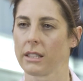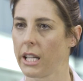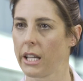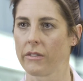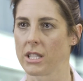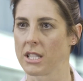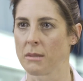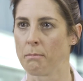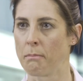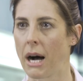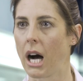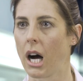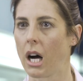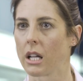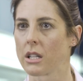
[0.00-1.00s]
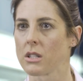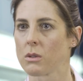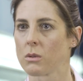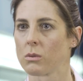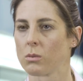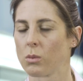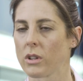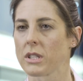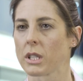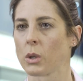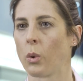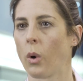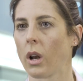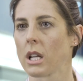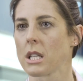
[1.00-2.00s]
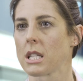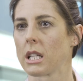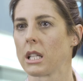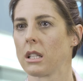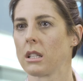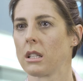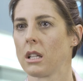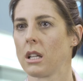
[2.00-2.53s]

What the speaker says: even demand, was equality.